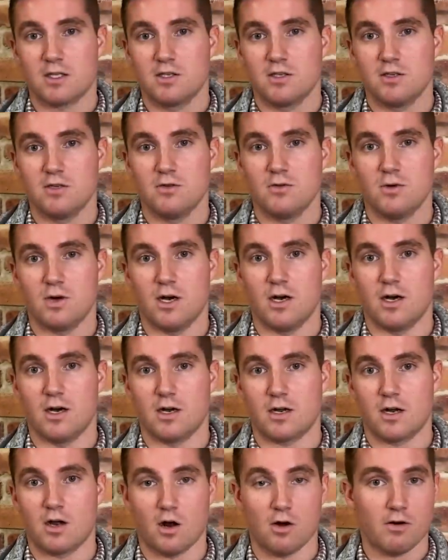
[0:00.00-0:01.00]
to a
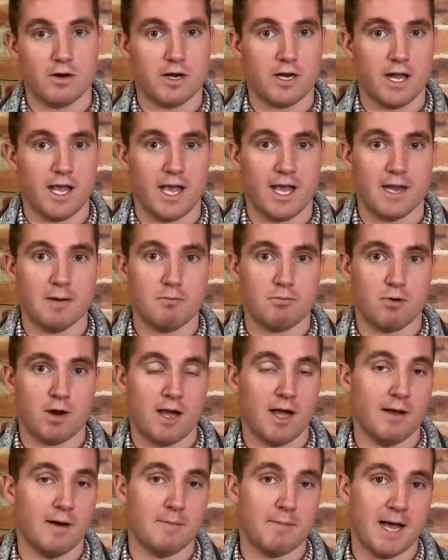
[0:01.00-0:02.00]
current
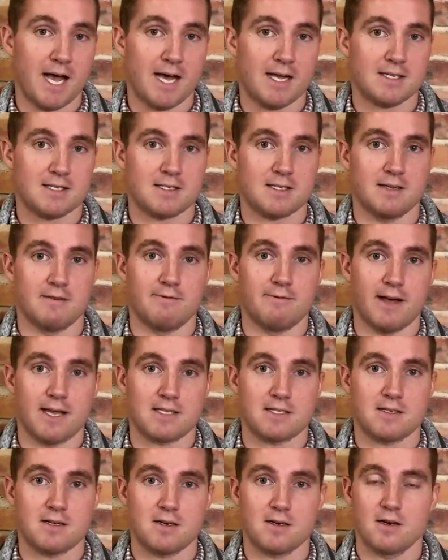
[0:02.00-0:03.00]
and past
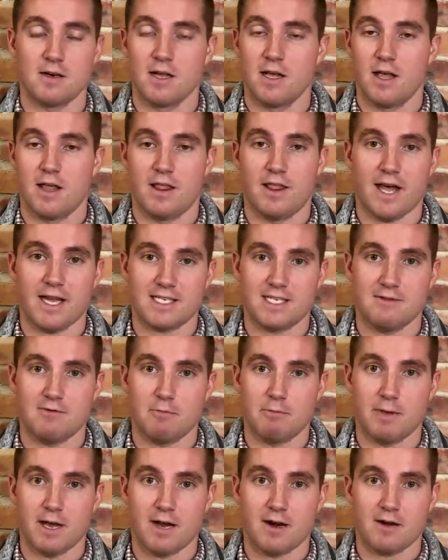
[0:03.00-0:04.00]
investor, that's even
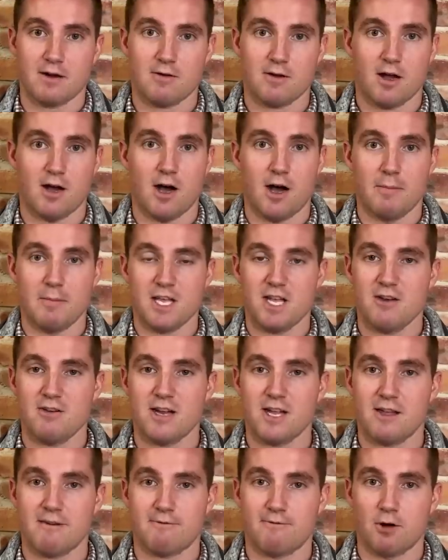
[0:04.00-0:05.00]
better.
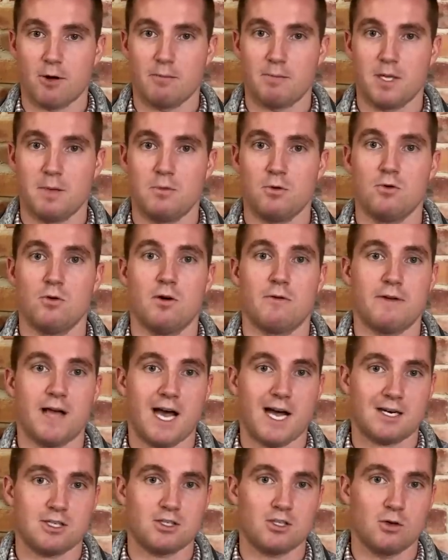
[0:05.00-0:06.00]
Hearing it from people who have
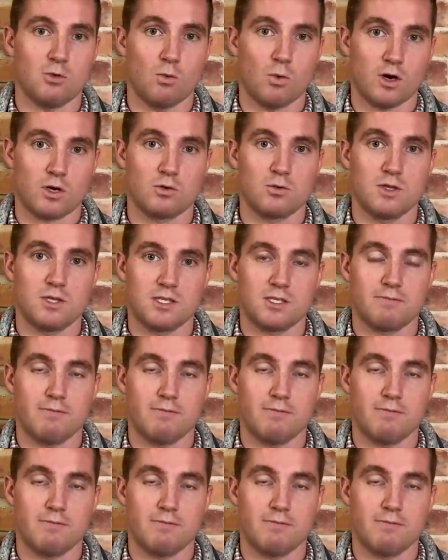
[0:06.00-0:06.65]
actually worked with this